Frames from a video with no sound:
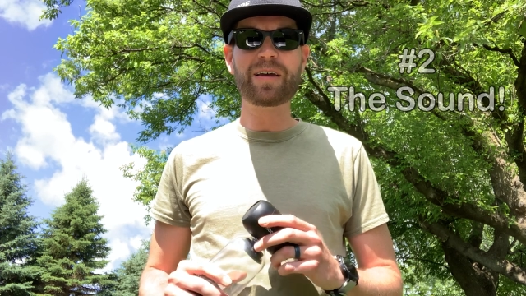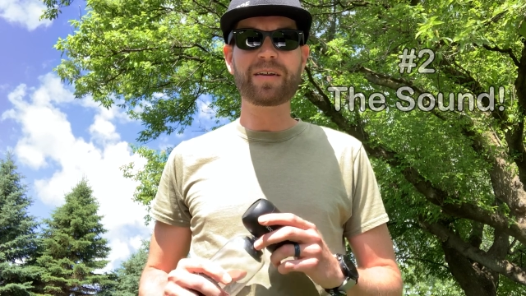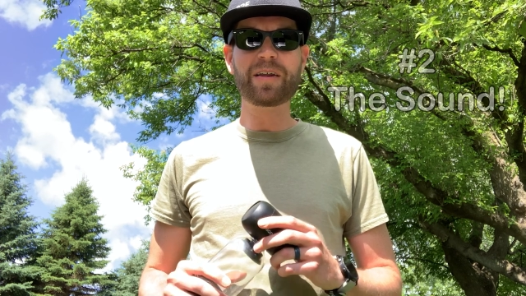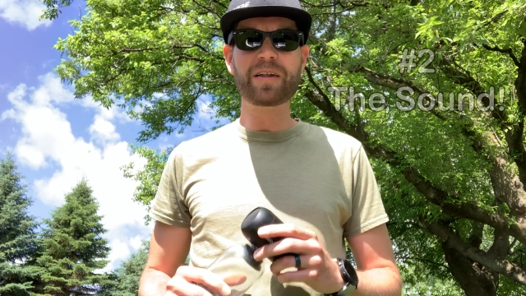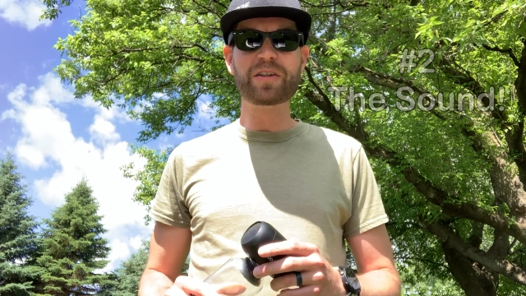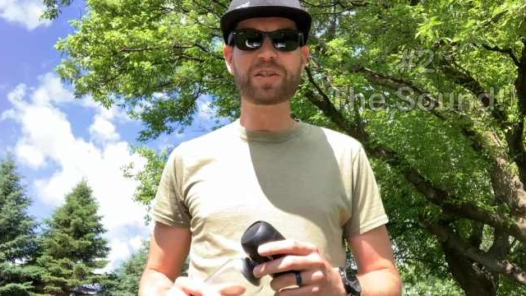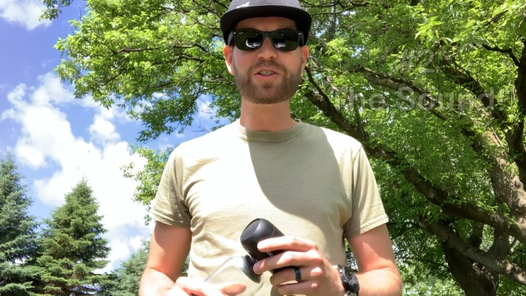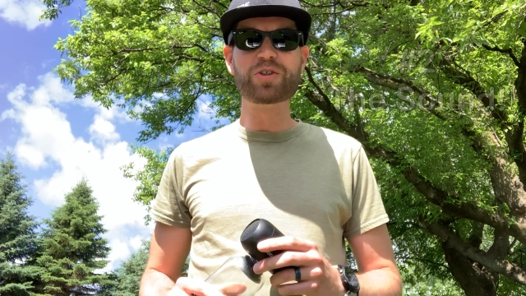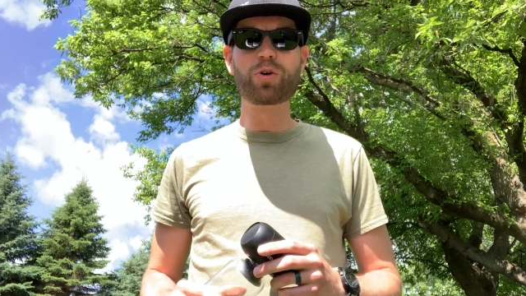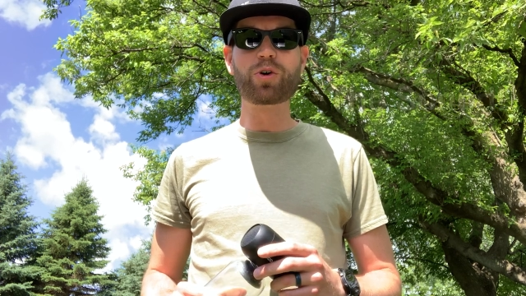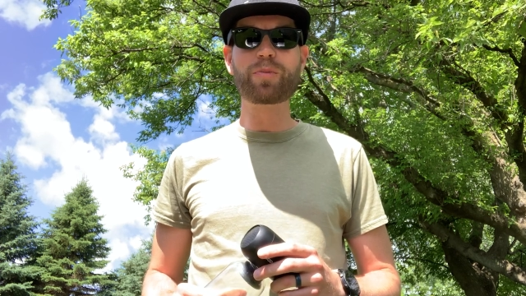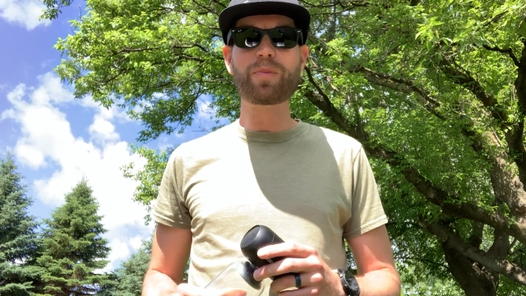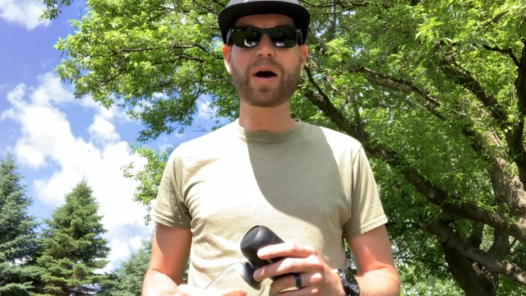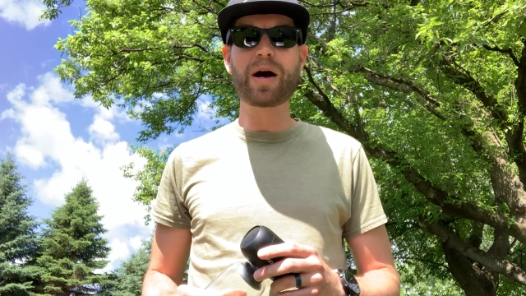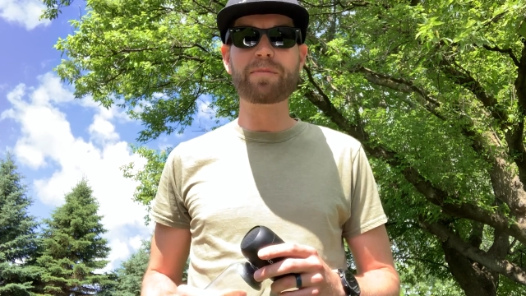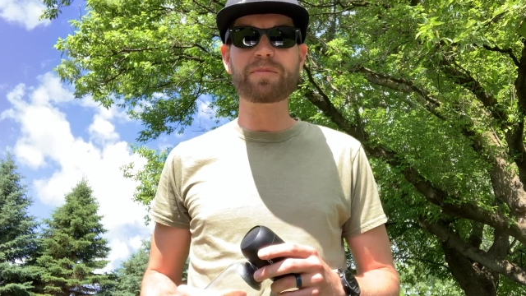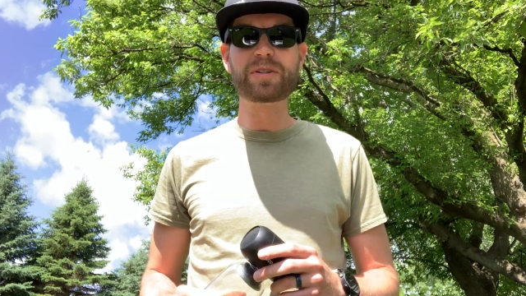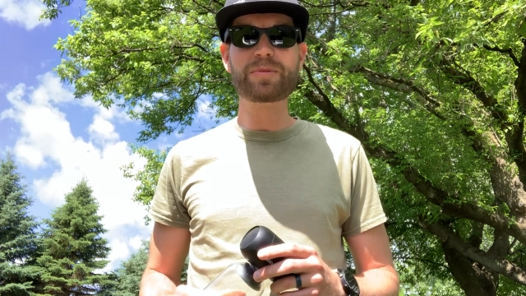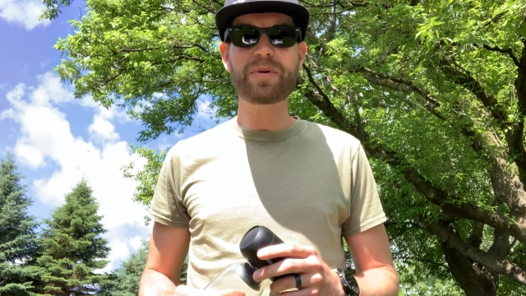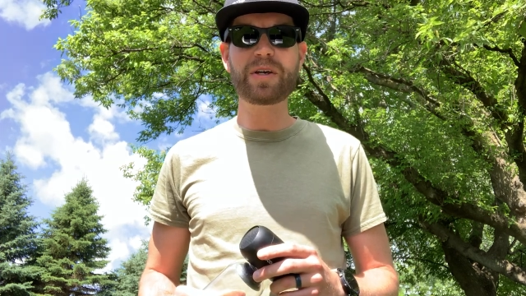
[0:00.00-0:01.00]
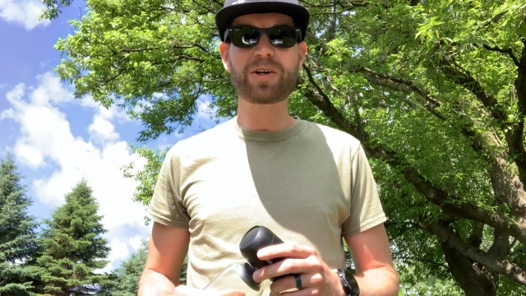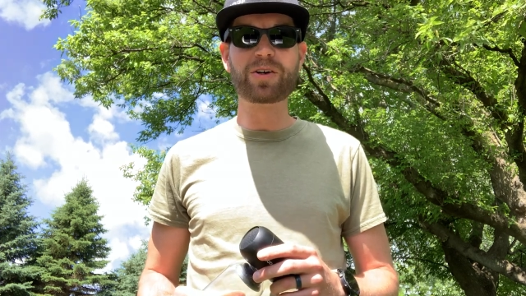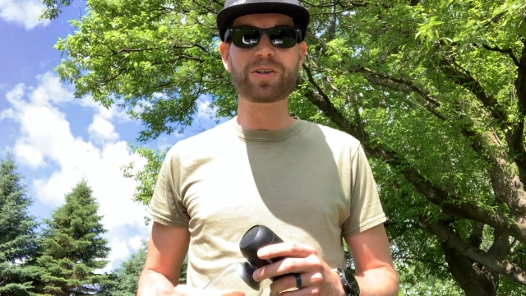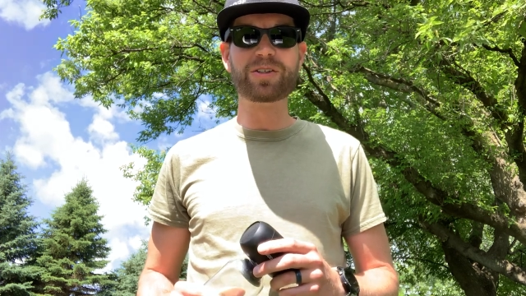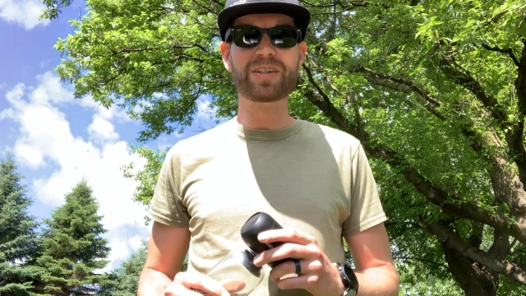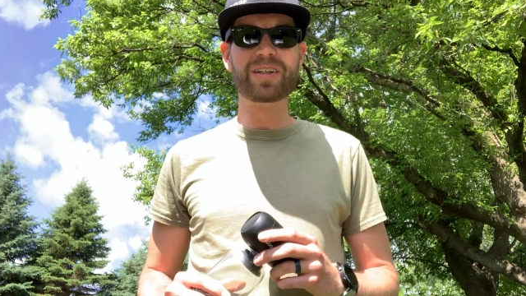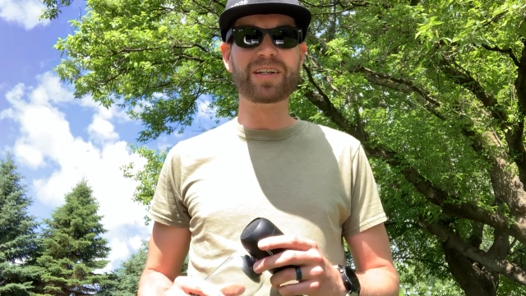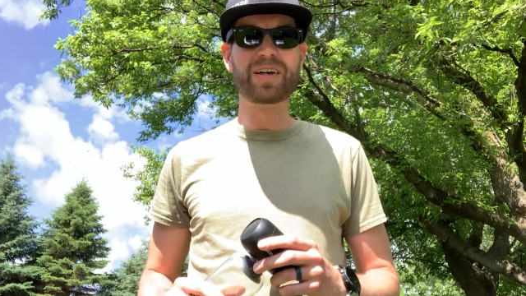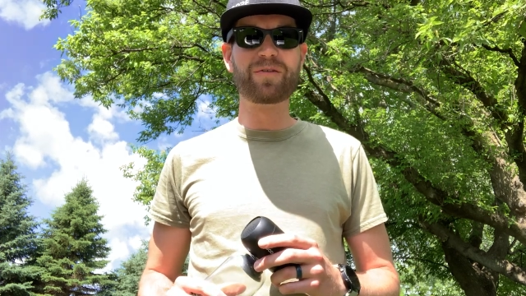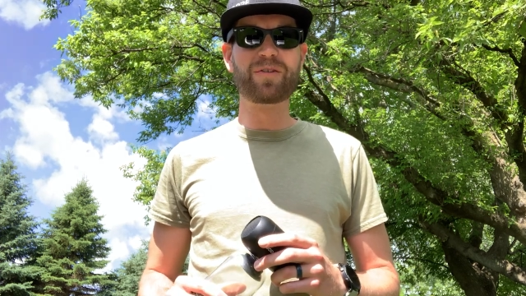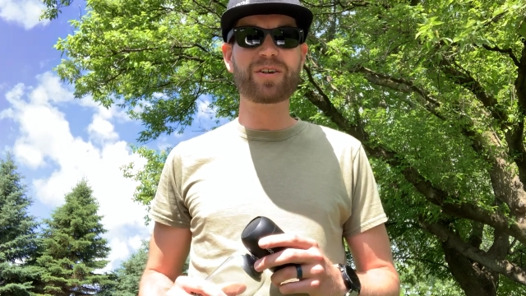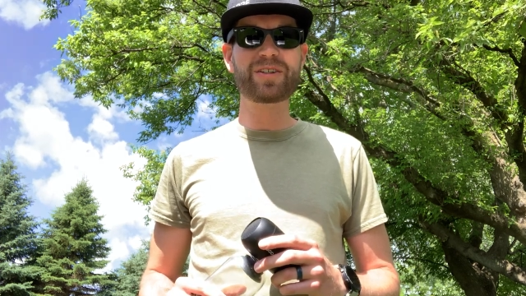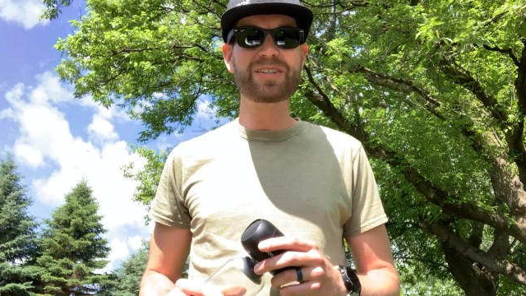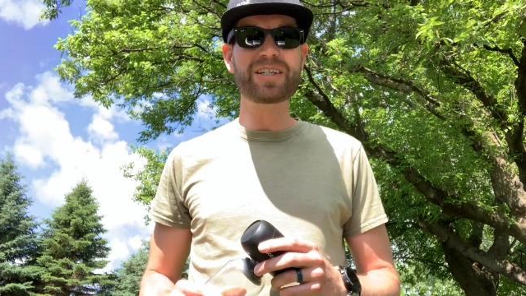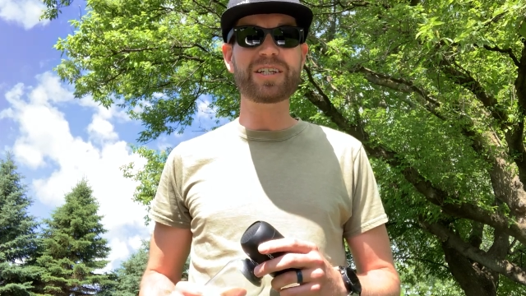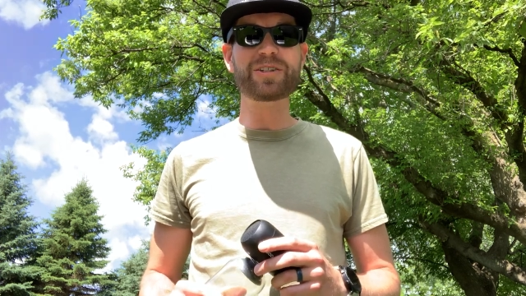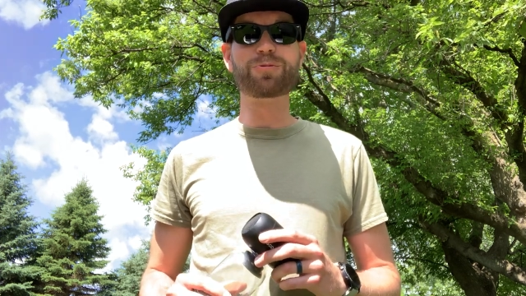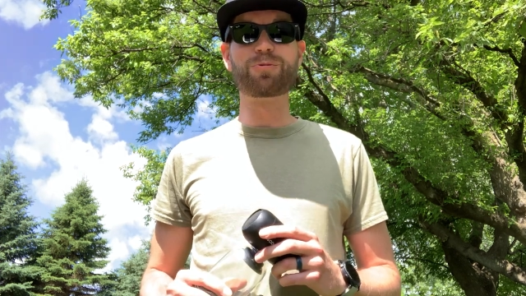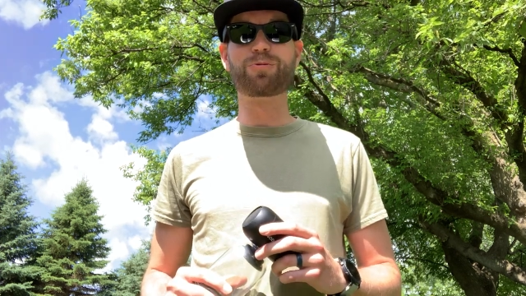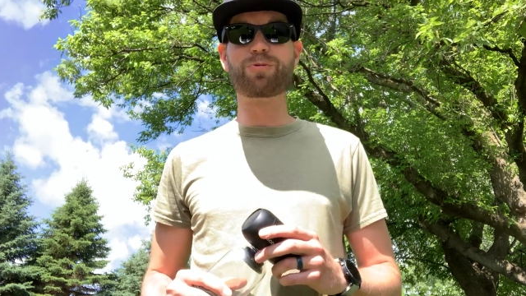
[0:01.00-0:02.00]
that the SODAPOP speaker delivers
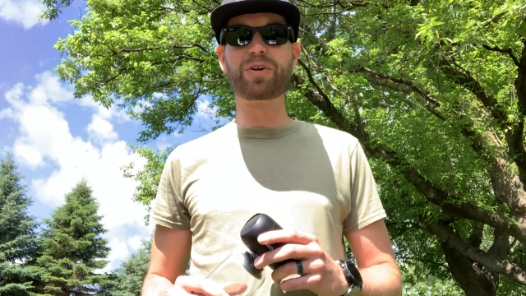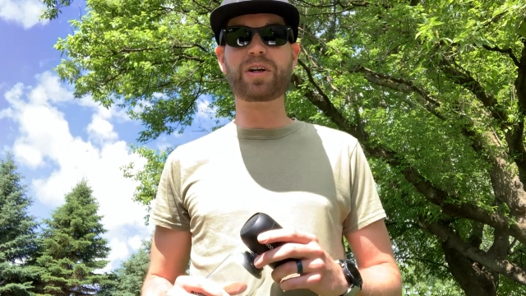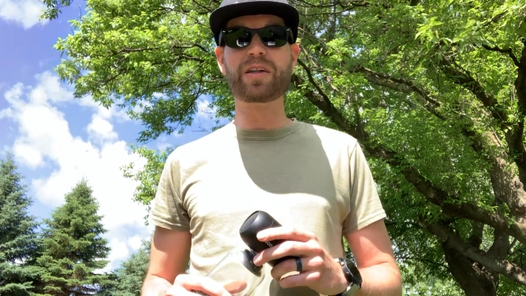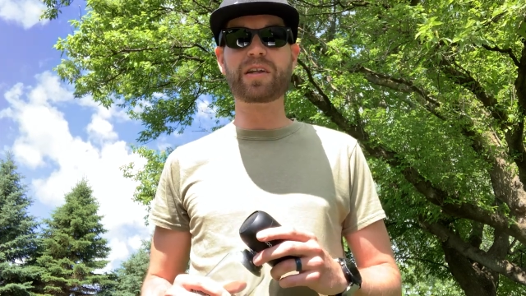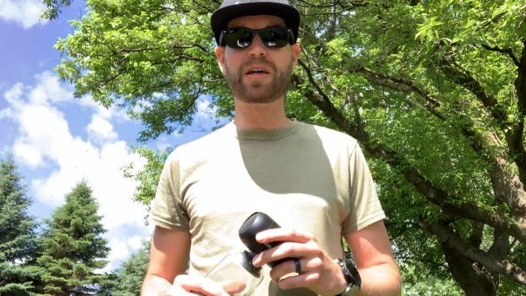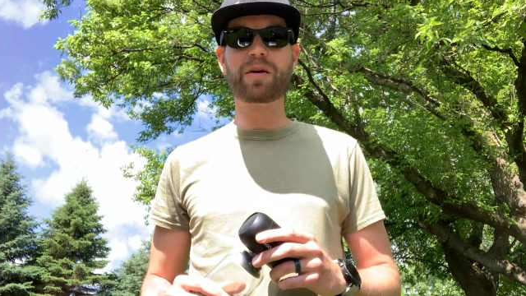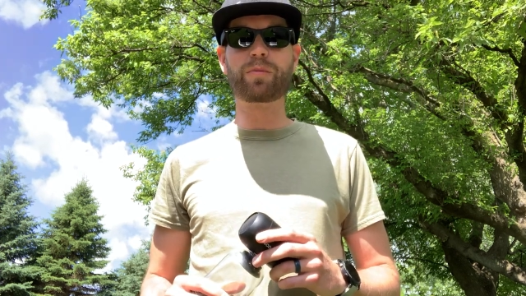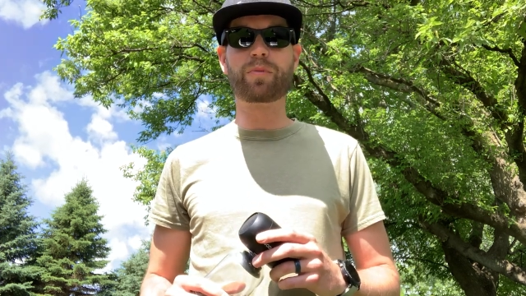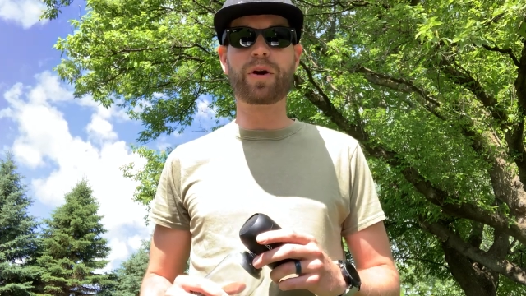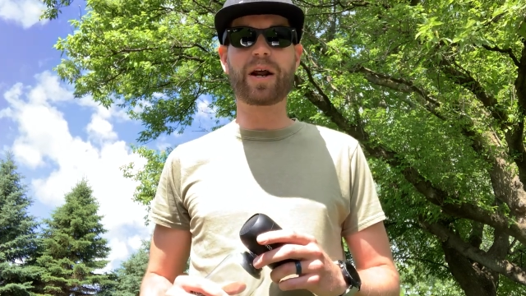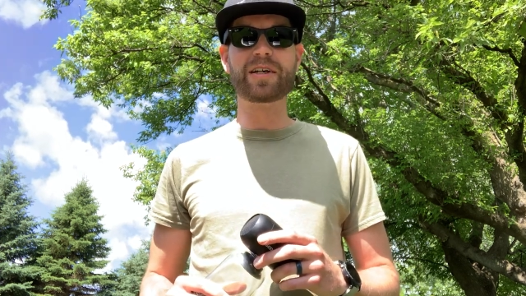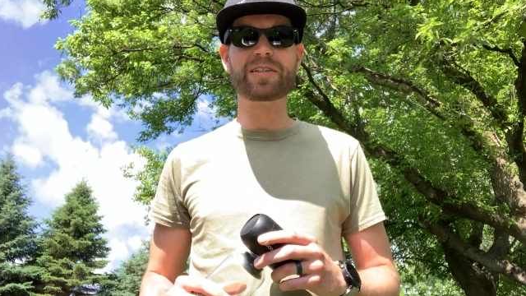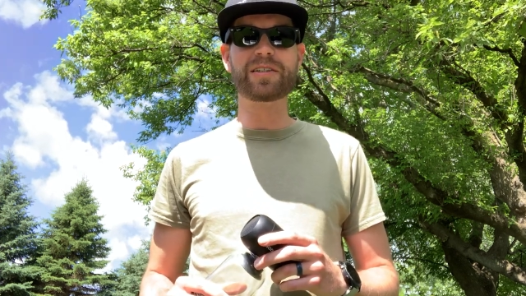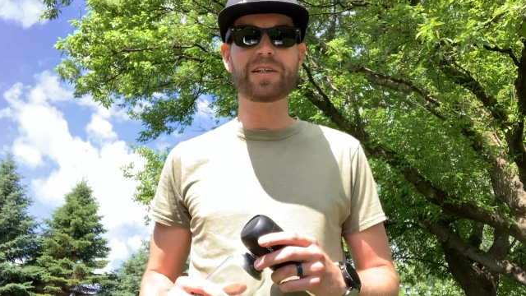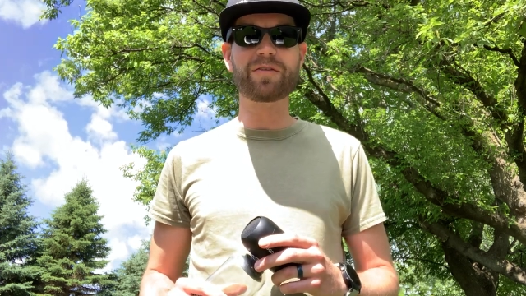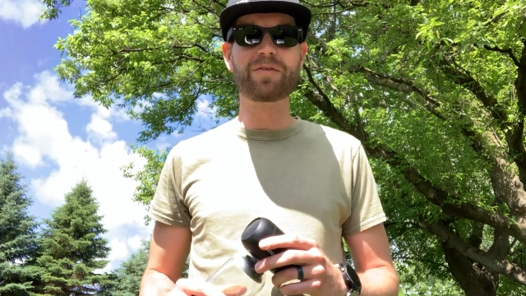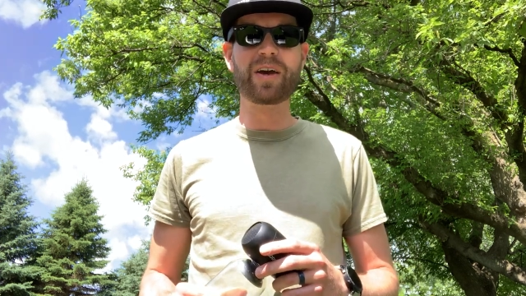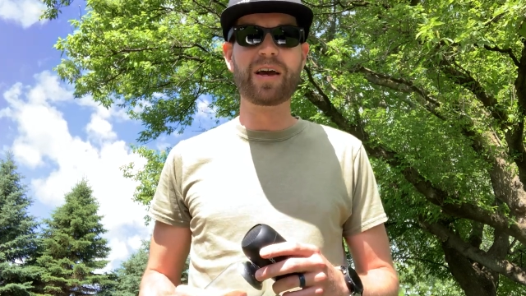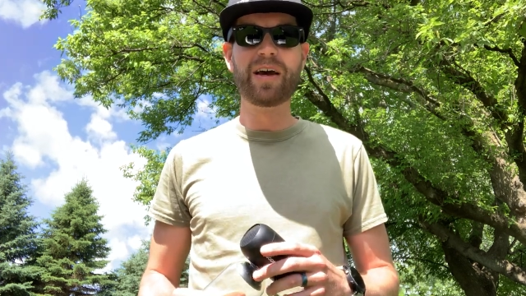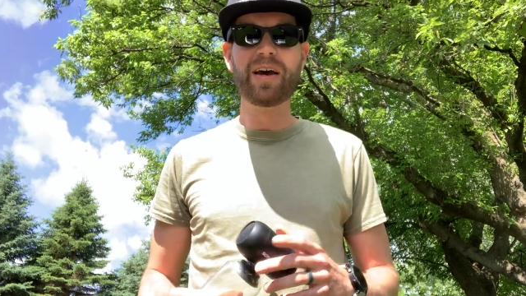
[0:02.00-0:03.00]
is really impressive.